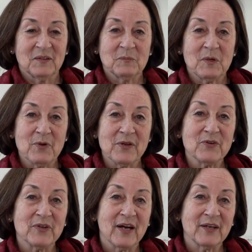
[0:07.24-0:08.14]
My brother
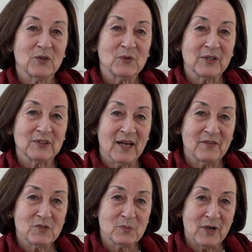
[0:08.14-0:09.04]
and I owe our
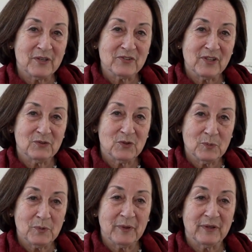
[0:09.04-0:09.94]
lives to Bronislaw
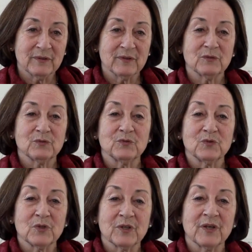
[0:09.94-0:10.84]
Huberman
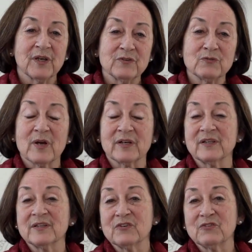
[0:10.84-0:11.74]
for his
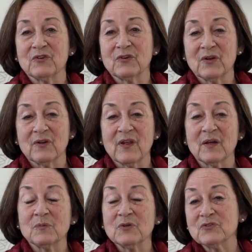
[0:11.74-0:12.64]
recognition
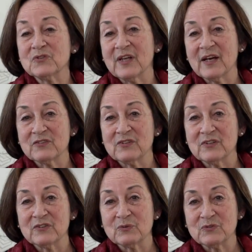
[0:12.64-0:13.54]
that musical
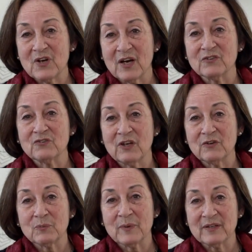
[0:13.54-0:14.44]
excellence was not
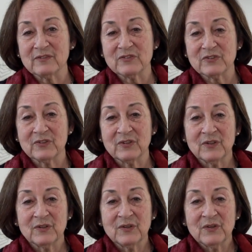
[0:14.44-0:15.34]
gender-based.
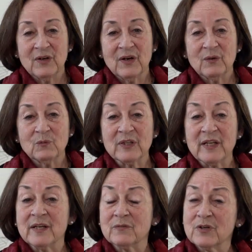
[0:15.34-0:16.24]
While
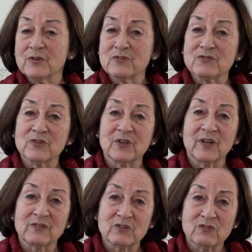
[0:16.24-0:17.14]
I never understood
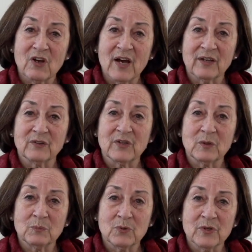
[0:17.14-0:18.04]
as a child the
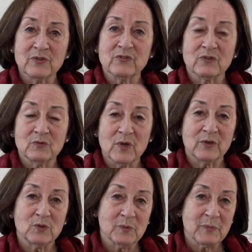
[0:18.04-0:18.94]
importance of what
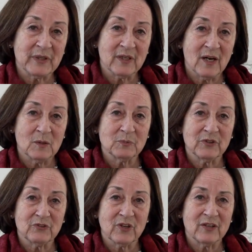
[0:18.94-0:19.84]
Huberman
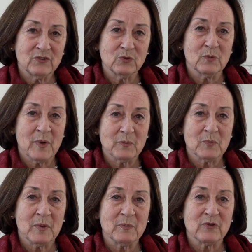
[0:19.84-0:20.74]
accomplished, I do remember
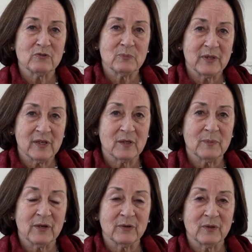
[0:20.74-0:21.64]
my mother speaking
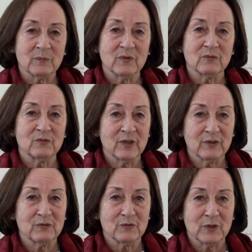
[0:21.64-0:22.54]
about him
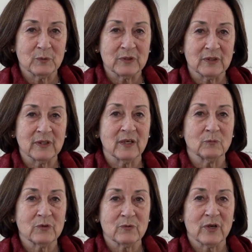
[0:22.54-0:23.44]
very frequently and
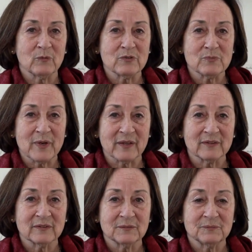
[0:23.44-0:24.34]
with great
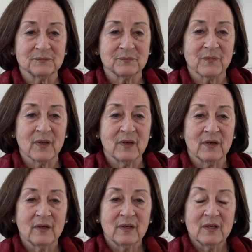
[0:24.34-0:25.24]
respect.
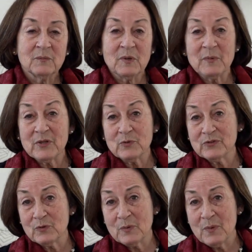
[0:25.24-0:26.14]
My mother was
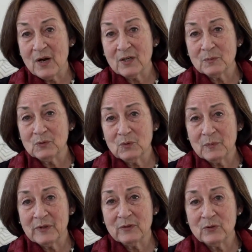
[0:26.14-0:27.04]
a remarkable
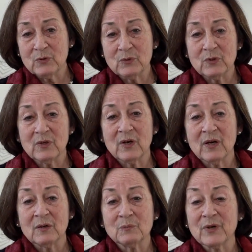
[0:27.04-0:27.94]
woman who
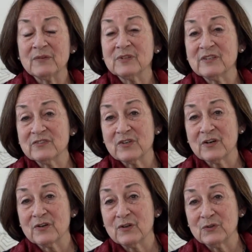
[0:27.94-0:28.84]
bravely
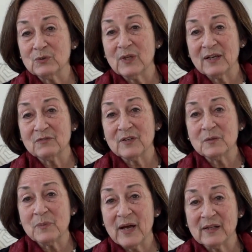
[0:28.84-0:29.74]
started a new life
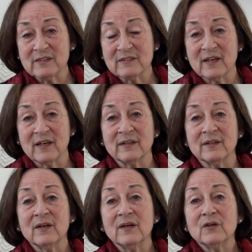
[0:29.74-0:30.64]
in Palestine,
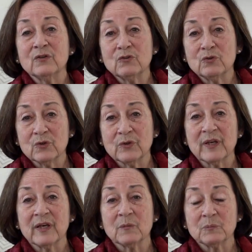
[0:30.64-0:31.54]

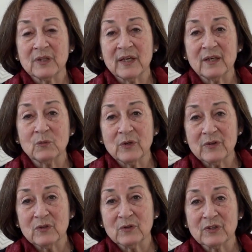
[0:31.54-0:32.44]
touring and playing with
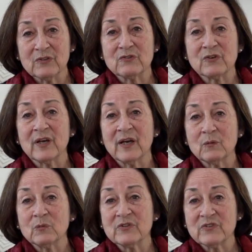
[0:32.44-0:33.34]
the orchestra
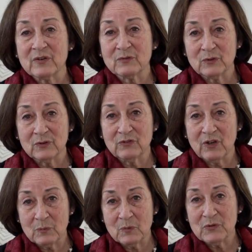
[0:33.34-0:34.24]
and with several
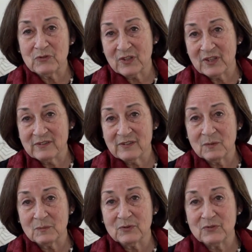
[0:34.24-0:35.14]
chamber music
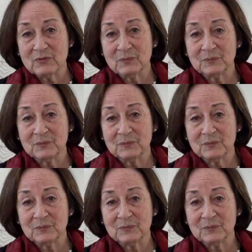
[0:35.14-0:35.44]
ensembles.